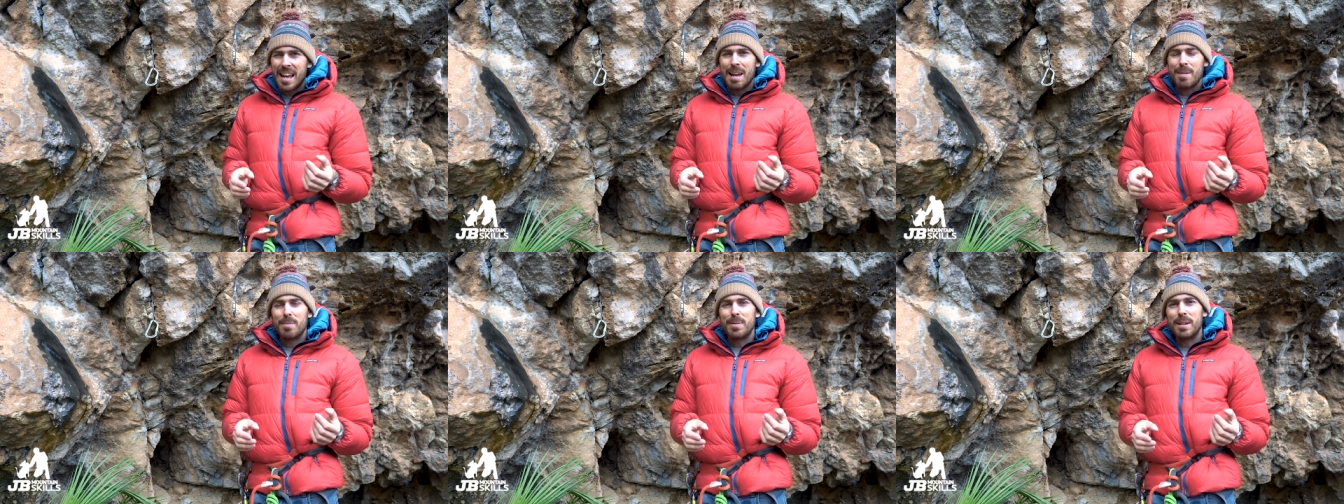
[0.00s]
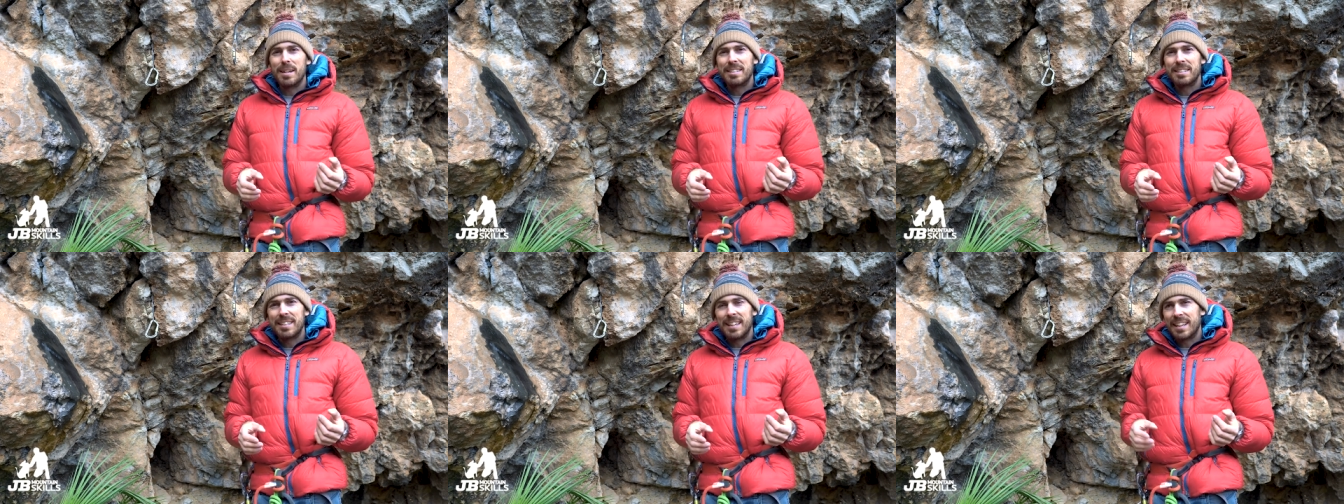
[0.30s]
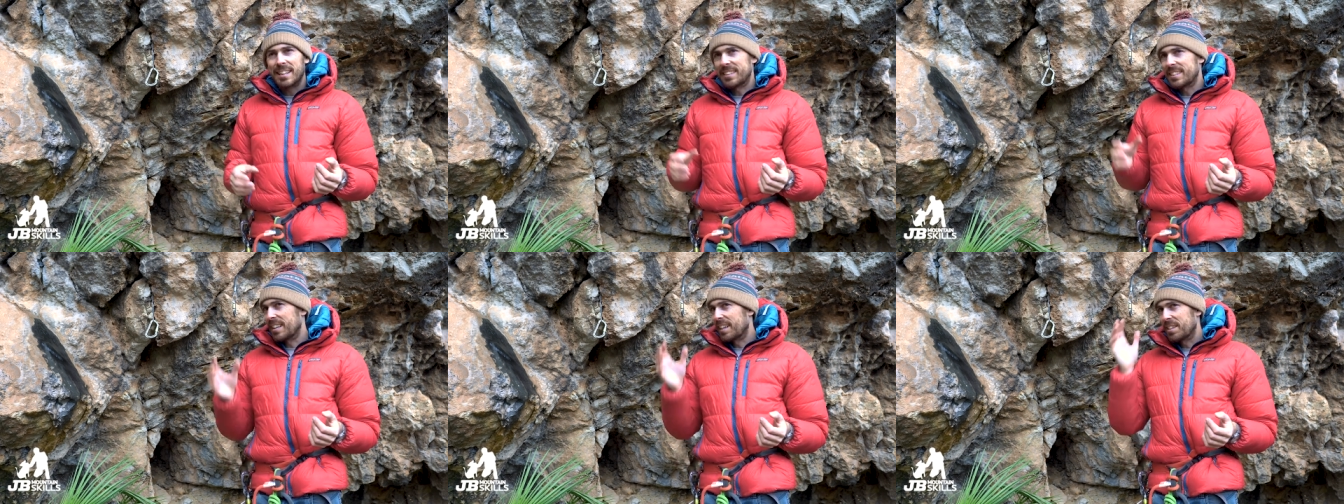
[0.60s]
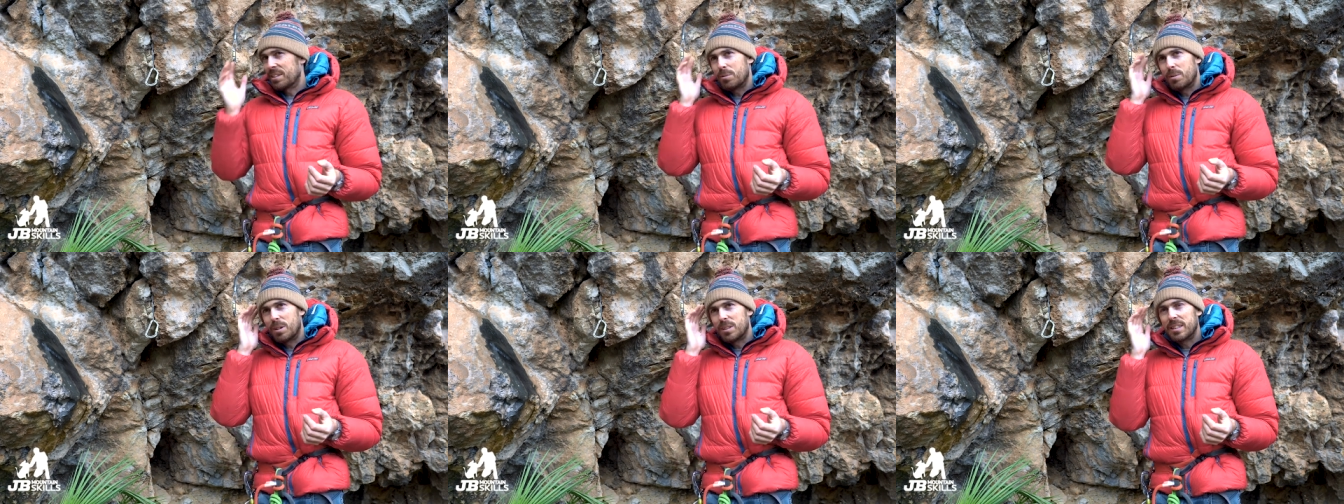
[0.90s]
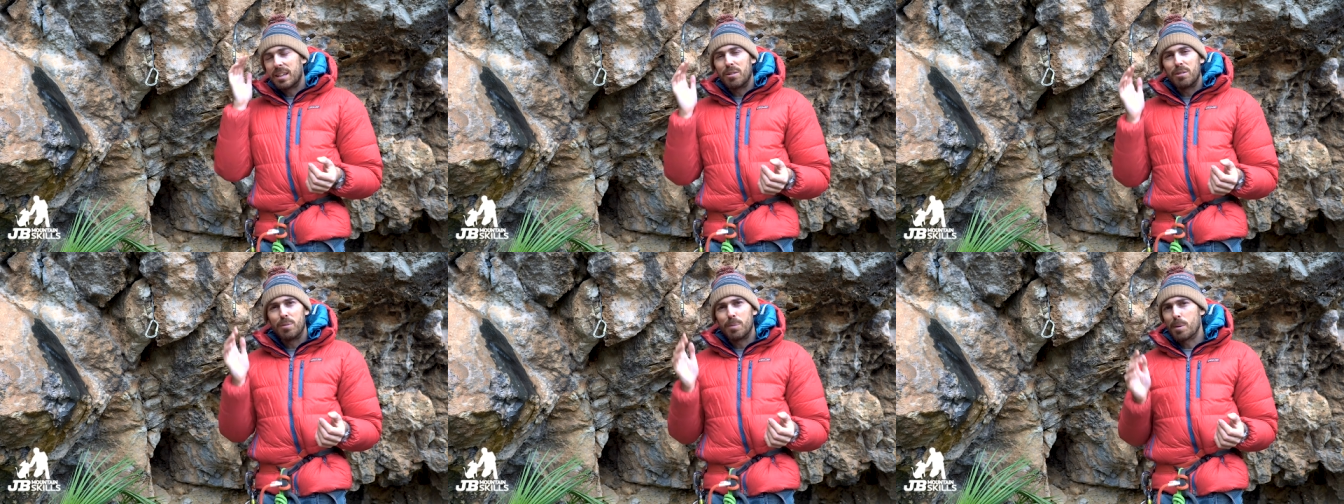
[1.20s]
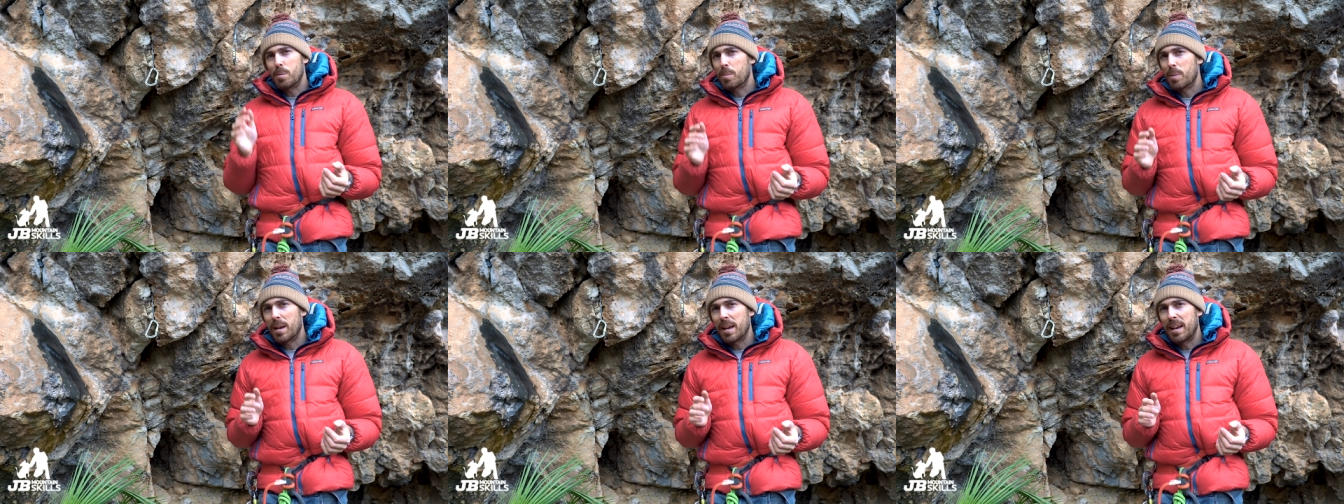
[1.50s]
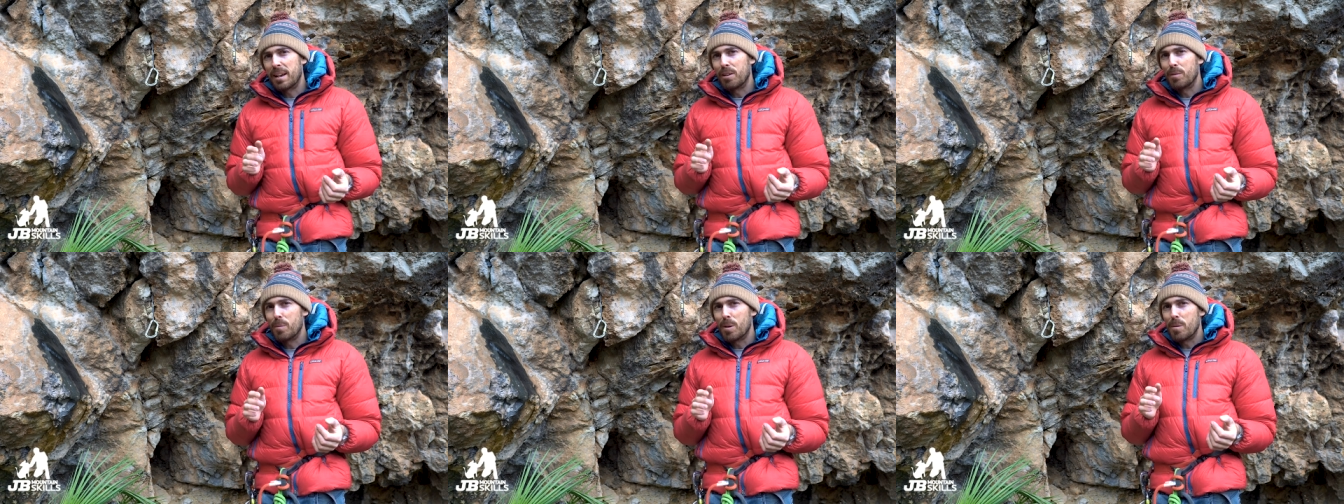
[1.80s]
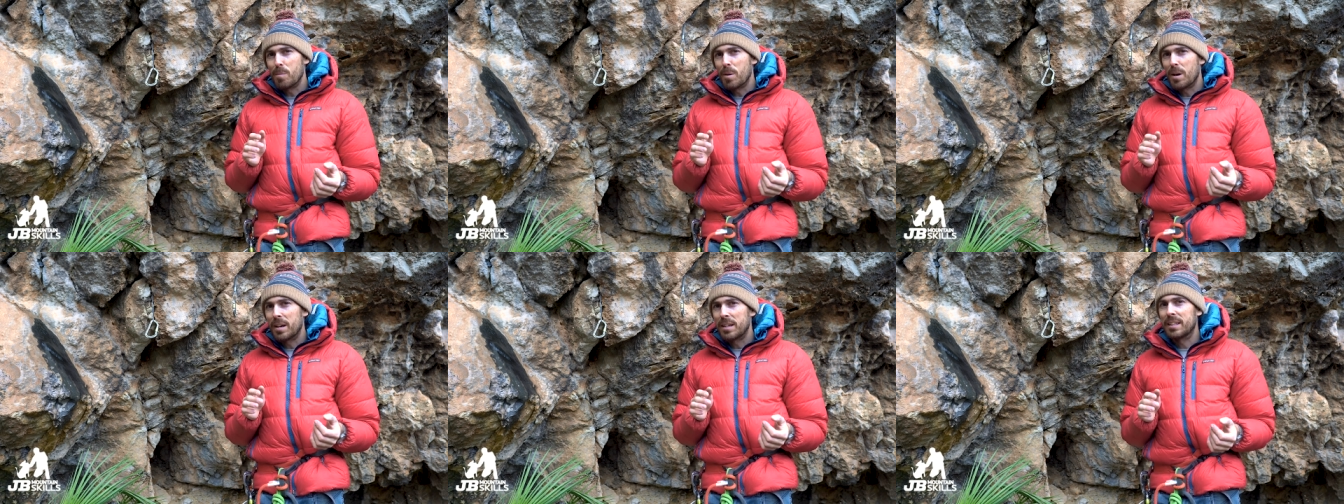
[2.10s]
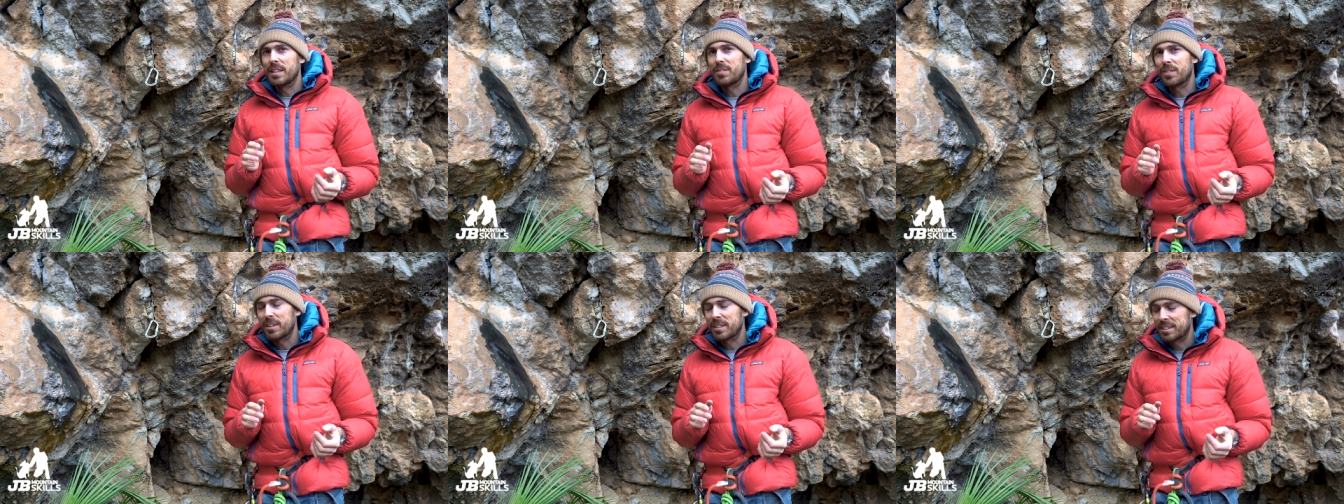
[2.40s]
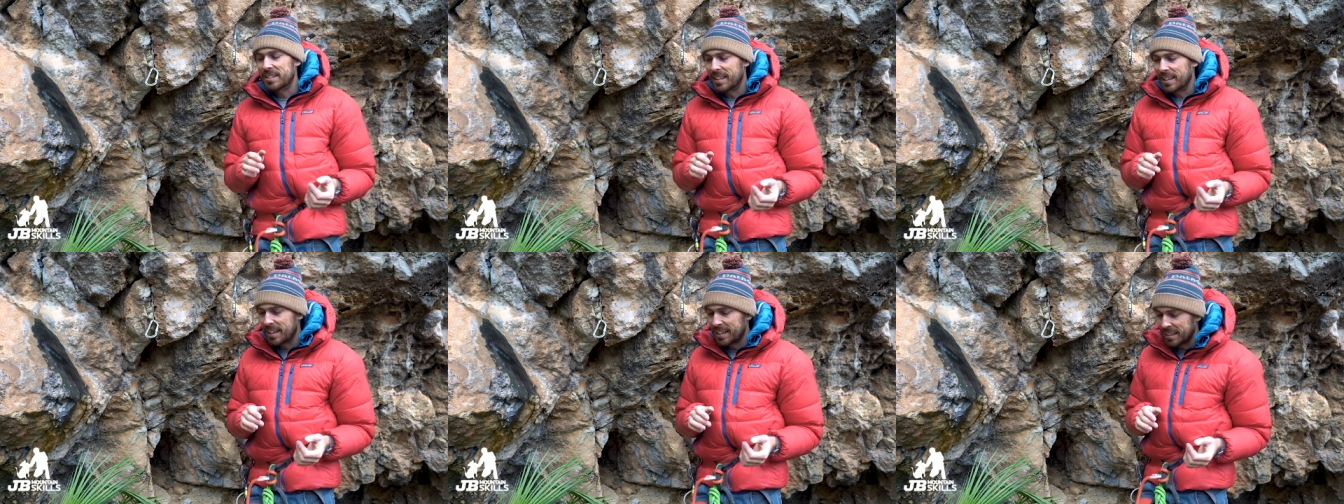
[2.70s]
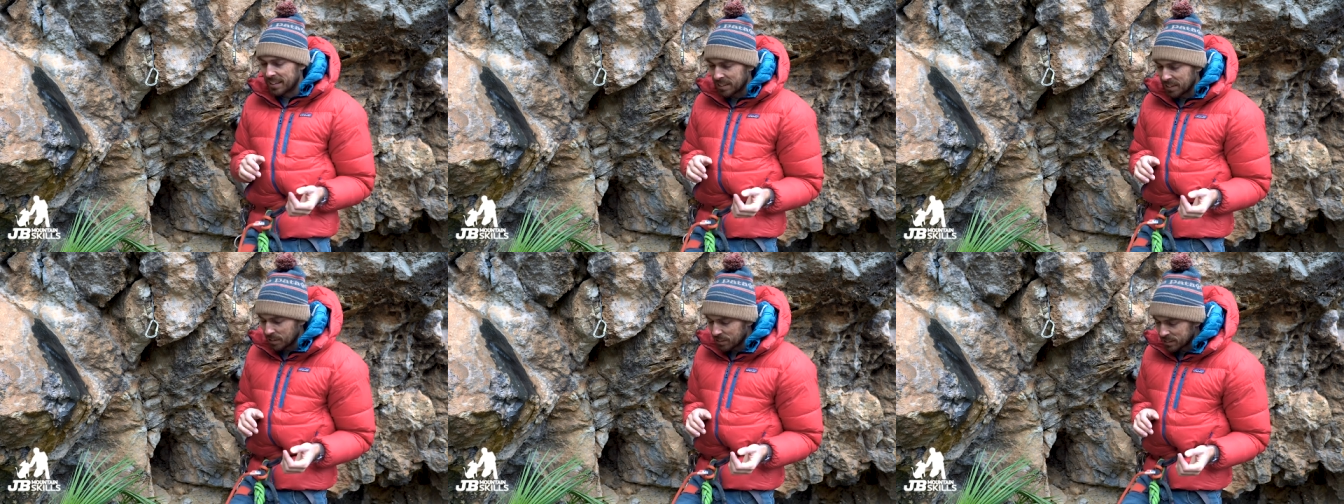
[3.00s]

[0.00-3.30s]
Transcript: happy I ticked it, otherwise that would have been playing on my mind if I still hadn't